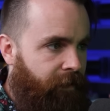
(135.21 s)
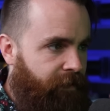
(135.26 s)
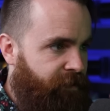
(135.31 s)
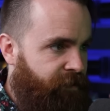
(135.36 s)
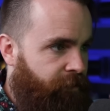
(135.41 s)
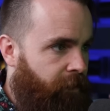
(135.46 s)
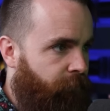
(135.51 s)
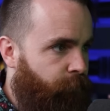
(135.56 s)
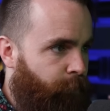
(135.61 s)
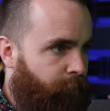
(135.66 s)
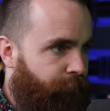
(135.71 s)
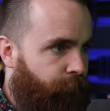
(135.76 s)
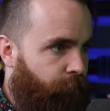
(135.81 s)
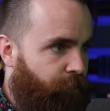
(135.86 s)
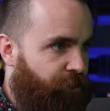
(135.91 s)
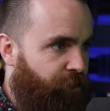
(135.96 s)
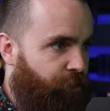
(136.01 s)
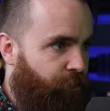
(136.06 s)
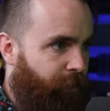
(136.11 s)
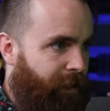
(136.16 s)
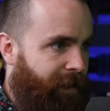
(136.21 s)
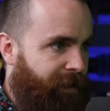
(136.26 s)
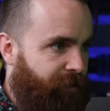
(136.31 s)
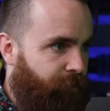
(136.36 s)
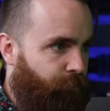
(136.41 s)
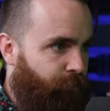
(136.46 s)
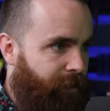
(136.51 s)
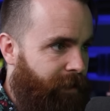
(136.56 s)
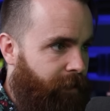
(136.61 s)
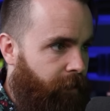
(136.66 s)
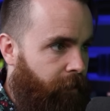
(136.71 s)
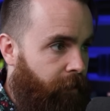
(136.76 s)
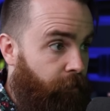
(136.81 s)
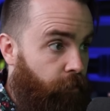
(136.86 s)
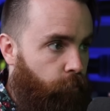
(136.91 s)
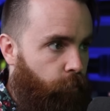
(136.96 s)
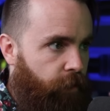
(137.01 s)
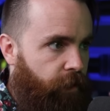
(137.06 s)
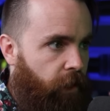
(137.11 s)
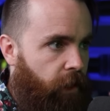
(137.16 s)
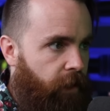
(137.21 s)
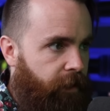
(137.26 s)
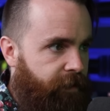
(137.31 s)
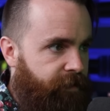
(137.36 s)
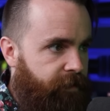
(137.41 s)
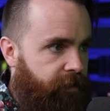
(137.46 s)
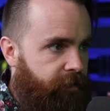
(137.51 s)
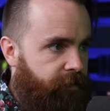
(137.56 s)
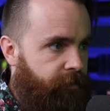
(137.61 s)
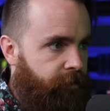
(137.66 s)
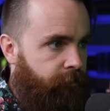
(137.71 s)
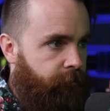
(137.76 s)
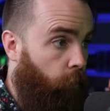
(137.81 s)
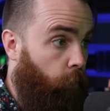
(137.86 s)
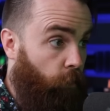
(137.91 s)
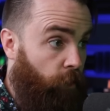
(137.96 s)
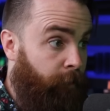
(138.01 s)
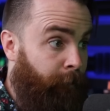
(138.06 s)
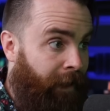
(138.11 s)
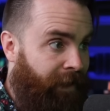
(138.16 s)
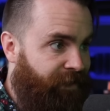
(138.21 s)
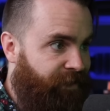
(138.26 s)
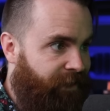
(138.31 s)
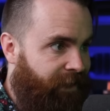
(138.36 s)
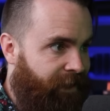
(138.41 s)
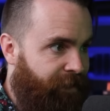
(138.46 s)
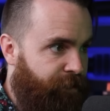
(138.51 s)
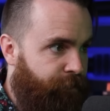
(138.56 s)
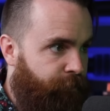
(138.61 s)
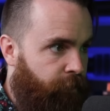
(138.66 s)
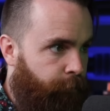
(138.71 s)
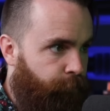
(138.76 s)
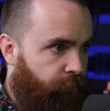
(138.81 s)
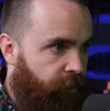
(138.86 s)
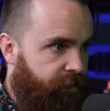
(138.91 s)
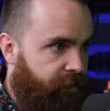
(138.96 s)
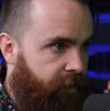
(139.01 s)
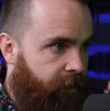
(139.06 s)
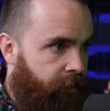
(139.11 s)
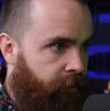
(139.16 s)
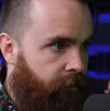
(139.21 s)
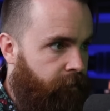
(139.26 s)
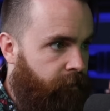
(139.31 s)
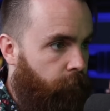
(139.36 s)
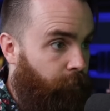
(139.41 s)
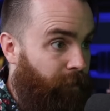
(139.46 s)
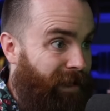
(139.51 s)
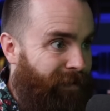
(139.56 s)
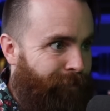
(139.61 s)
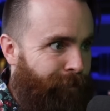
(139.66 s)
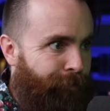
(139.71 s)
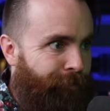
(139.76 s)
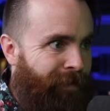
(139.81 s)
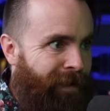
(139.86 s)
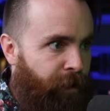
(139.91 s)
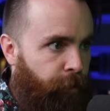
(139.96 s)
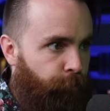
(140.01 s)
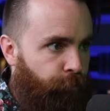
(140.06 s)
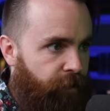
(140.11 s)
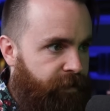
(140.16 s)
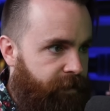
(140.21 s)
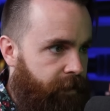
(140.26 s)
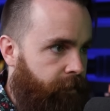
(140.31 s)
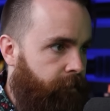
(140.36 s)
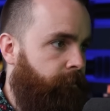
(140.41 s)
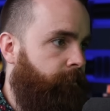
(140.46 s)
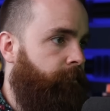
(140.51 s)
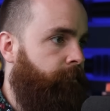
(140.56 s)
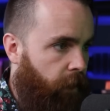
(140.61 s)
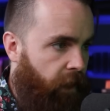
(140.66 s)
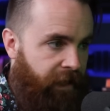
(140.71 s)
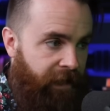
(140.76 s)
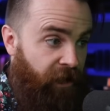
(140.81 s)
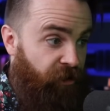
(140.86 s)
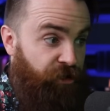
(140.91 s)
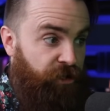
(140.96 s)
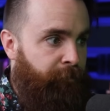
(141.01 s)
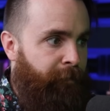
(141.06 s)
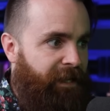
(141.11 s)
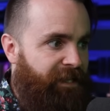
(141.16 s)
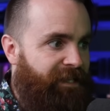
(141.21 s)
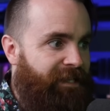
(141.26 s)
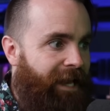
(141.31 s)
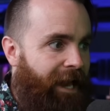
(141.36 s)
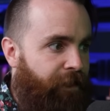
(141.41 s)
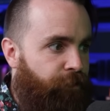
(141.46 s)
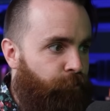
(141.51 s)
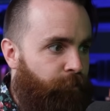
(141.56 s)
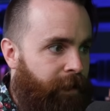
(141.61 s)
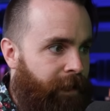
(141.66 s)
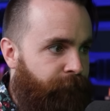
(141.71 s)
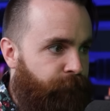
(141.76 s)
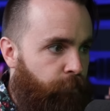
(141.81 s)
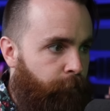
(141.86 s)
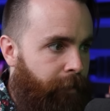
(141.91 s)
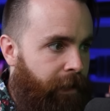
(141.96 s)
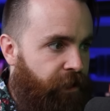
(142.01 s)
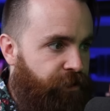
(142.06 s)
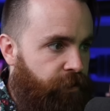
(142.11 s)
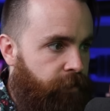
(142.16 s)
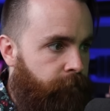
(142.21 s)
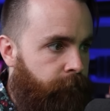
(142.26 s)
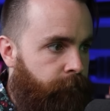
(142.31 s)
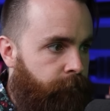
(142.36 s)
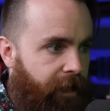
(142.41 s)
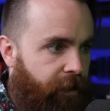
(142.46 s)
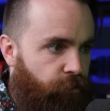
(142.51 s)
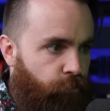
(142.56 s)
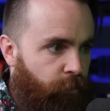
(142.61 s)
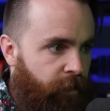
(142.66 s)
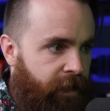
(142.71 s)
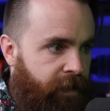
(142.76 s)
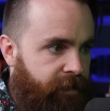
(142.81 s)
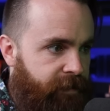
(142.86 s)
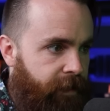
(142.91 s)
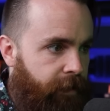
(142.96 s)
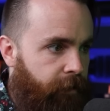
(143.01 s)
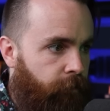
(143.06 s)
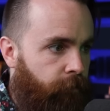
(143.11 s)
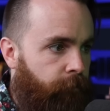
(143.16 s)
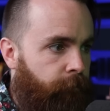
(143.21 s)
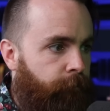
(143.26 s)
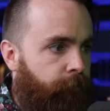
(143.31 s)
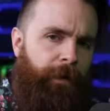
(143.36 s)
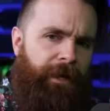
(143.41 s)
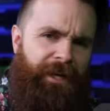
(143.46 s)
This is often referred to as recon or reconnaissance, or you might see it as footprinting, or even fingerprinting. Again, just means gathering information, gathering intel.